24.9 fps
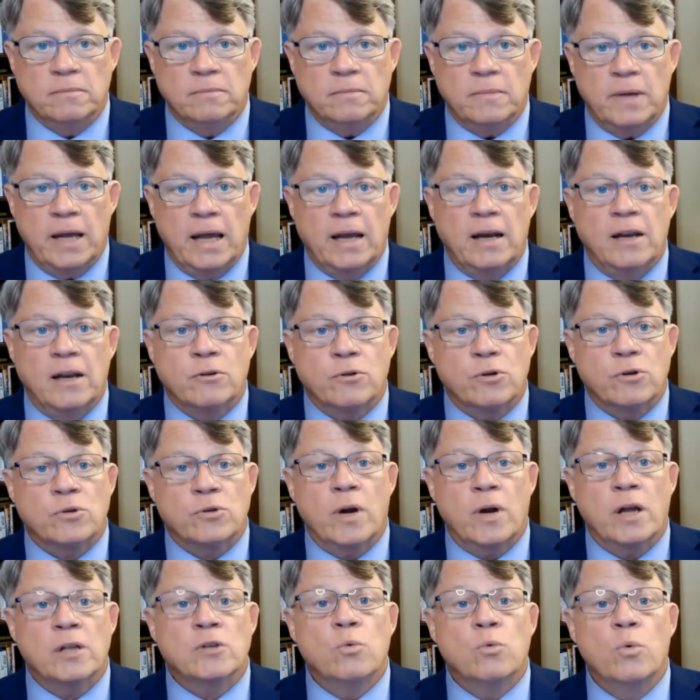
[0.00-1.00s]
and interest
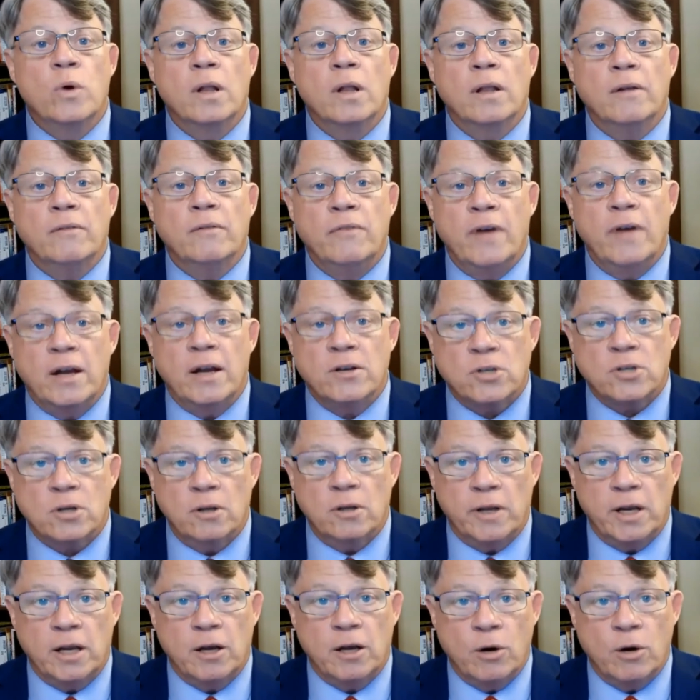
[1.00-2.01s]
rates will
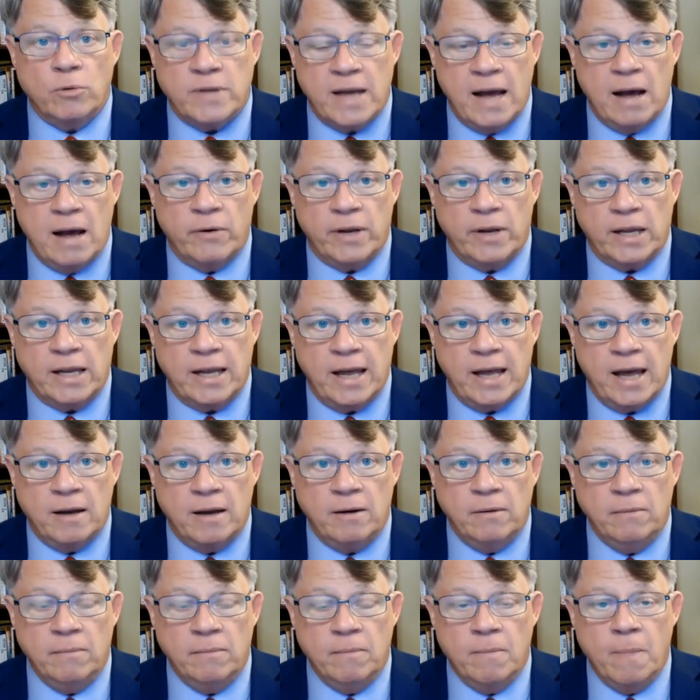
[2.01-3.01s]
eventually go down
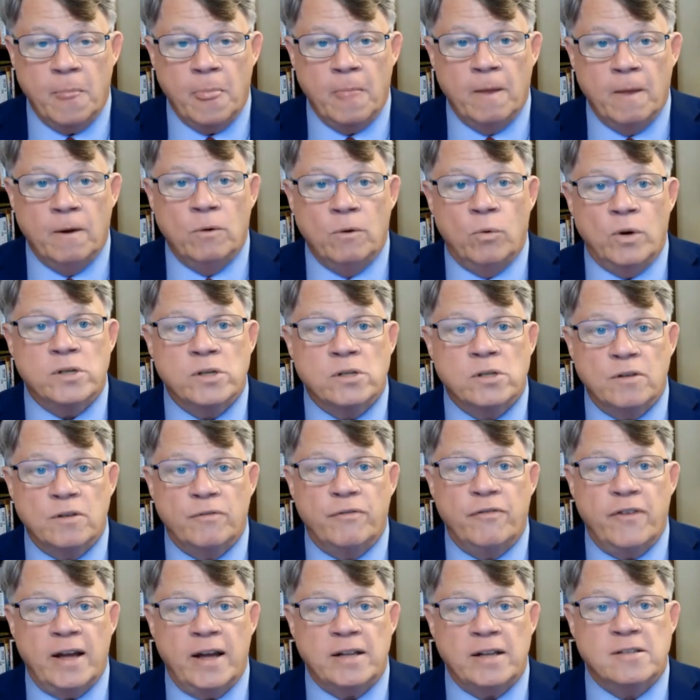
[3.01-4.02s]
again. Once the
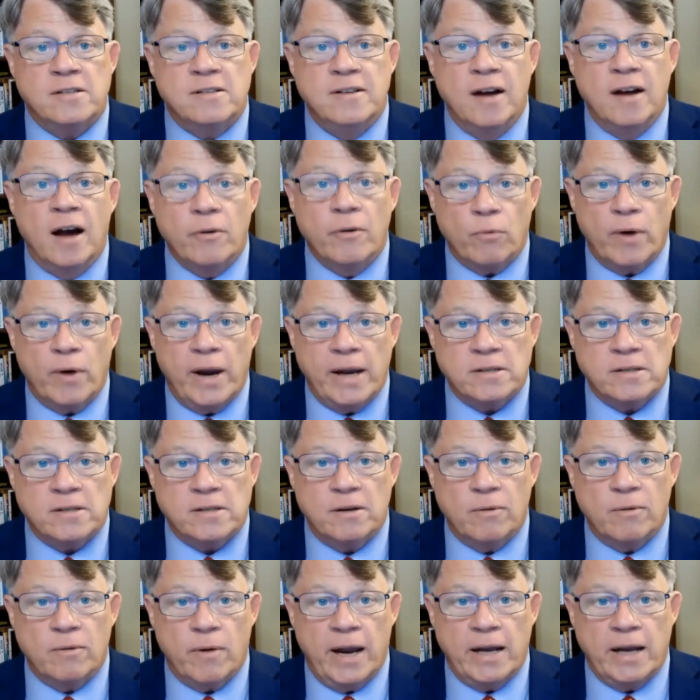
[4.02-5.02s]
Fed's done
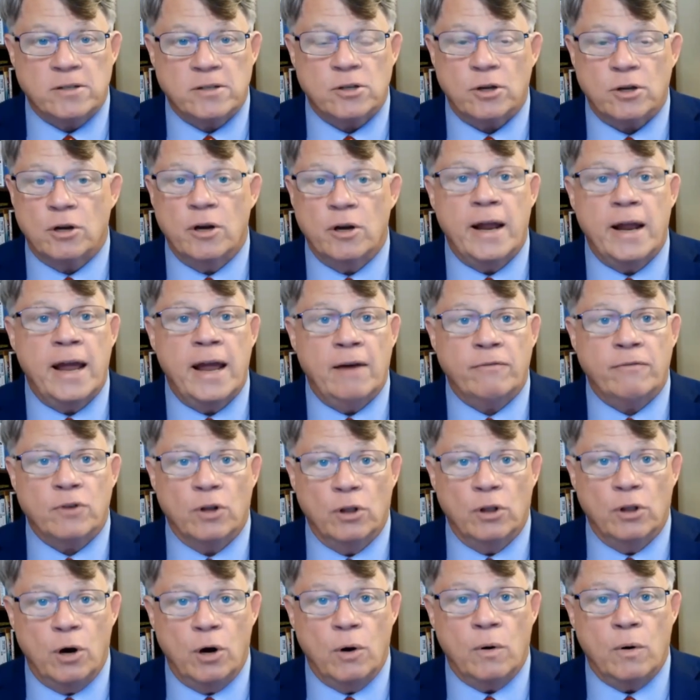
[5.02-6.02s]
raising rates, they're going to have to
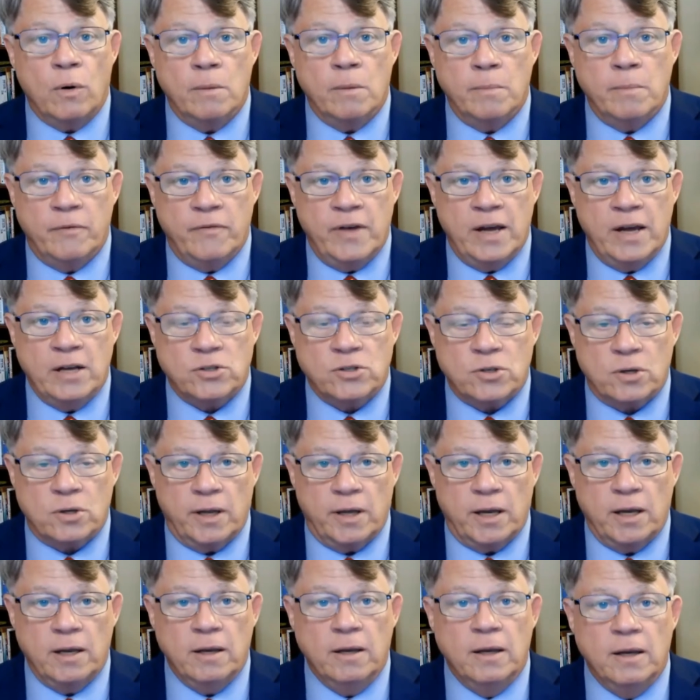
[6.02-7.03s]
lower them
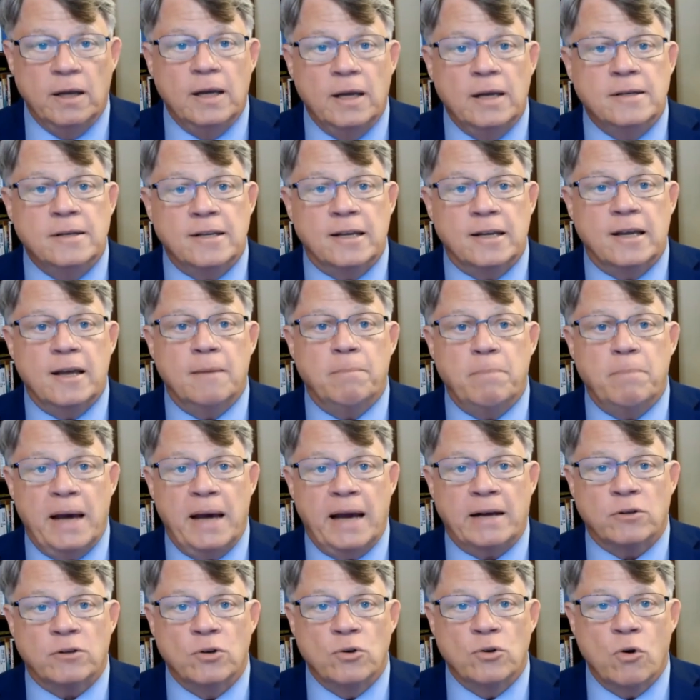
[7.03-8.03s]
eventually to get
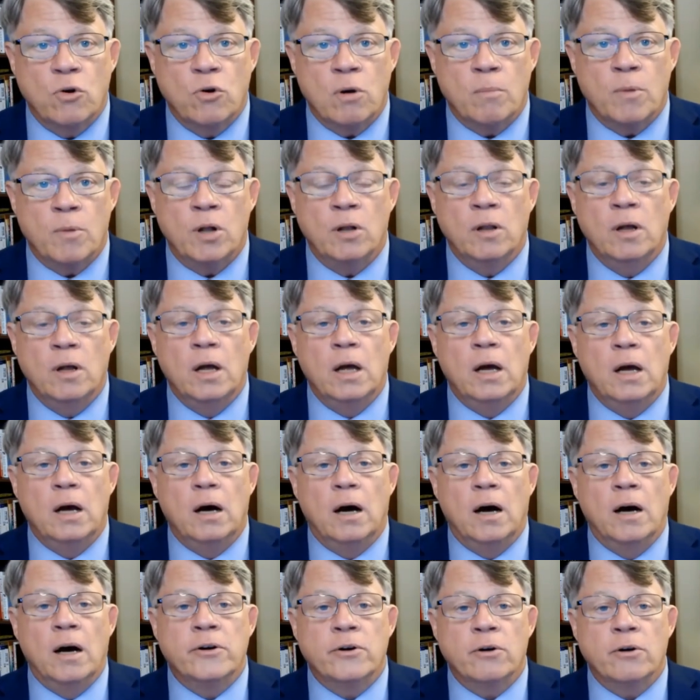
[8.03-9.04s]
back to normal.
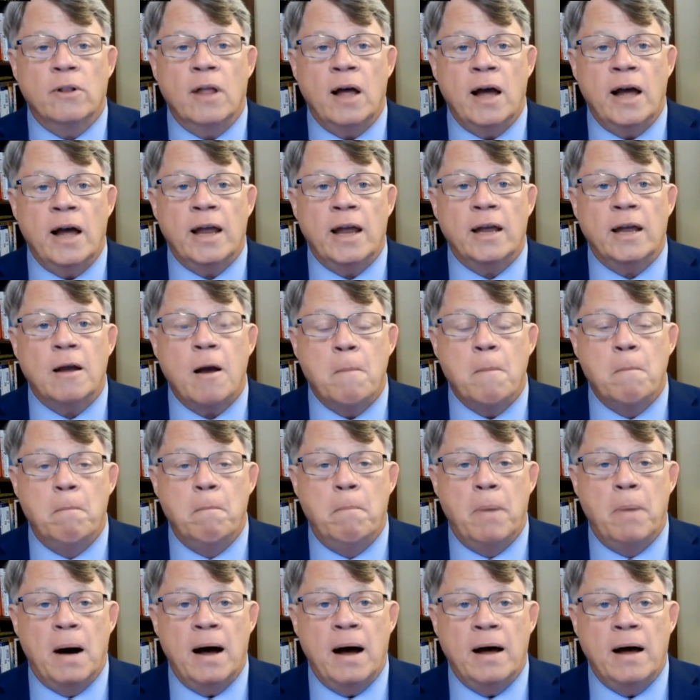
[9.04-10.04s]
Underlying
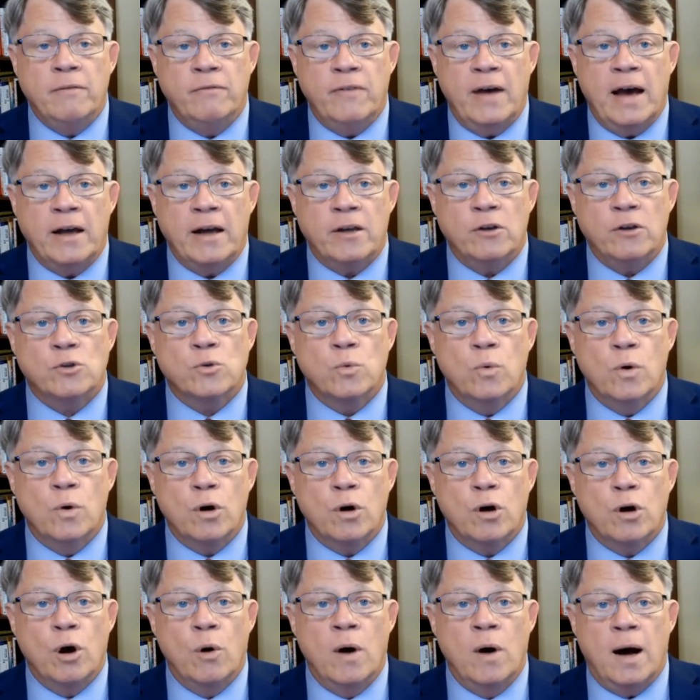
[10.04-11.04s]
bond values will
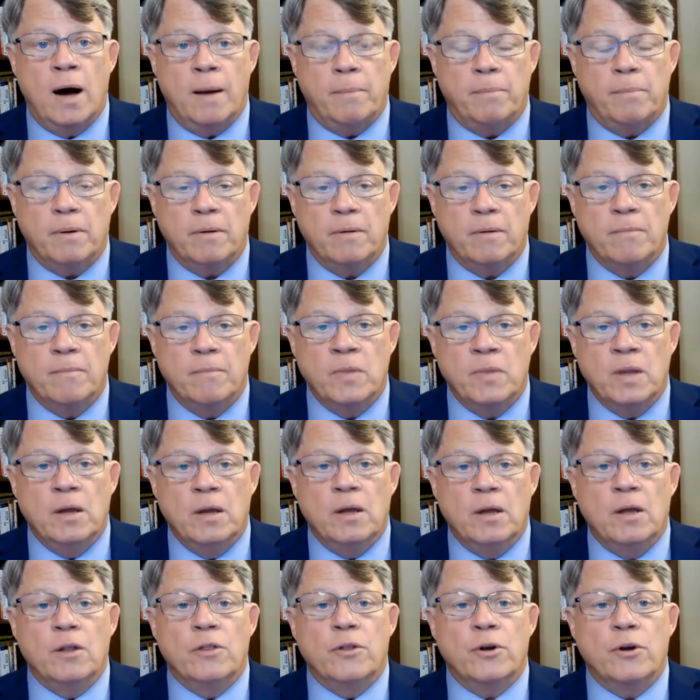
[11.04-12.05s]
go up.
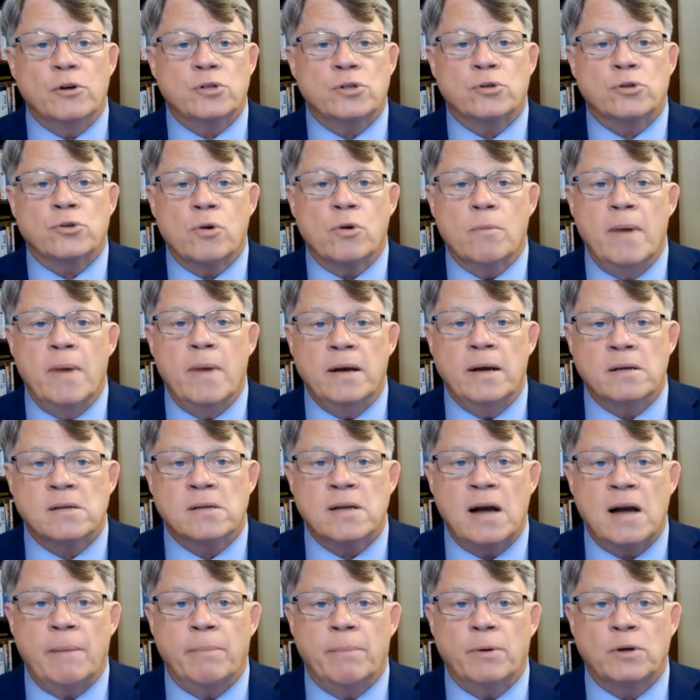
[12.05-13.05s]
There's a tremendous
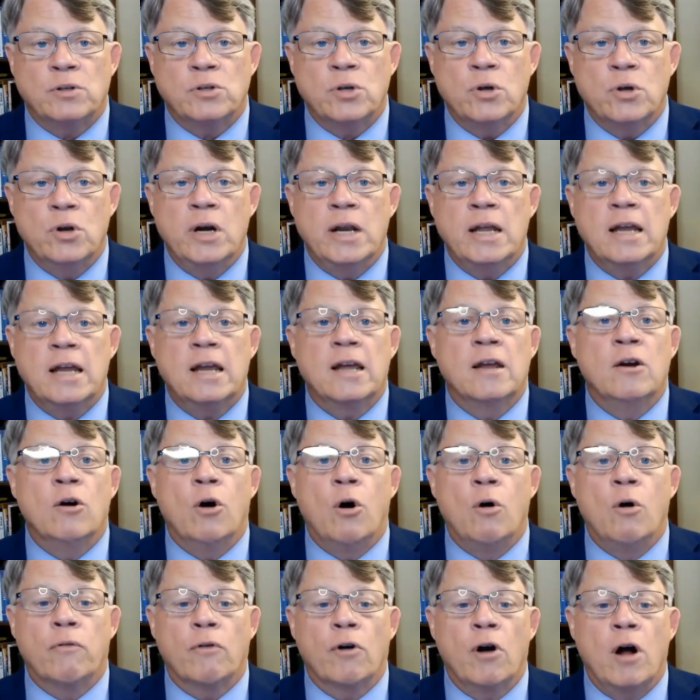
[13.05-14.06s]
opportunity in
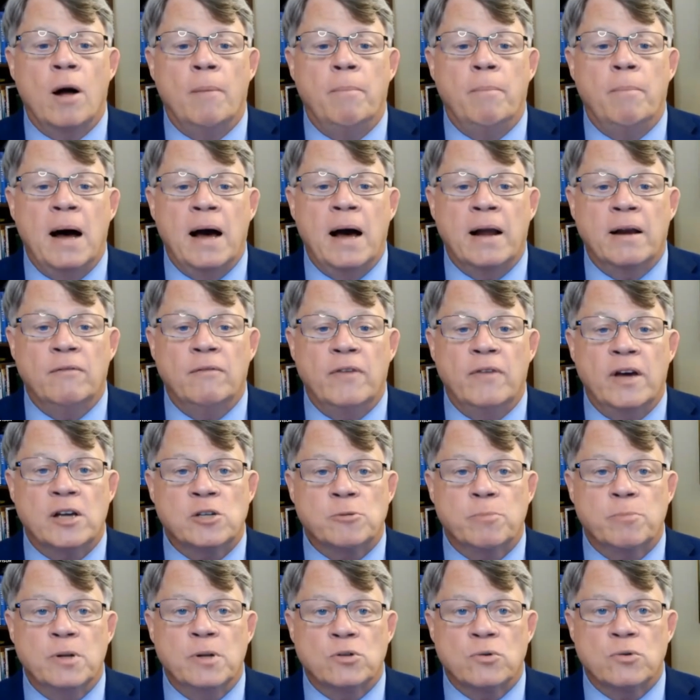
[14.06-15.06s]
overall bond
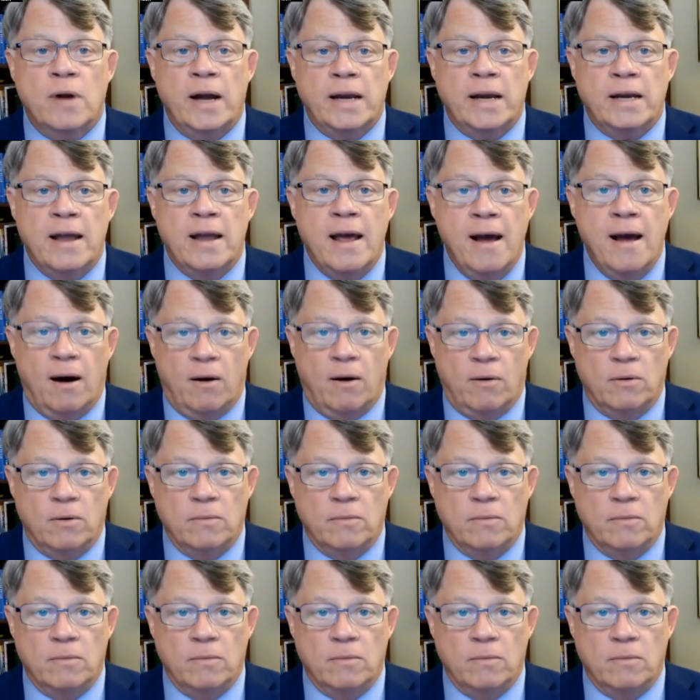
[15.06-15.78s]
investments right now